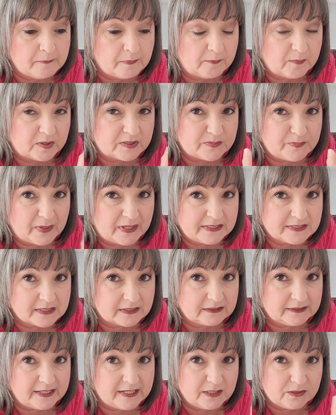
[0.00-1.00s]
But it's
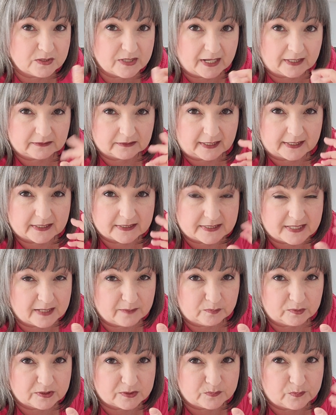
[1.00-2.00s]
basically you take like a
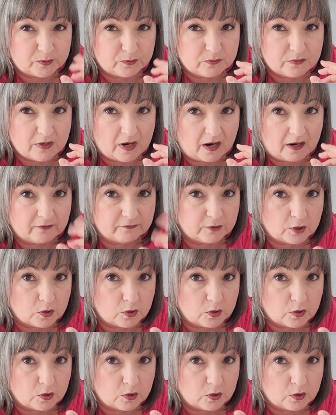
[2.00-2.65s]
tablespoon of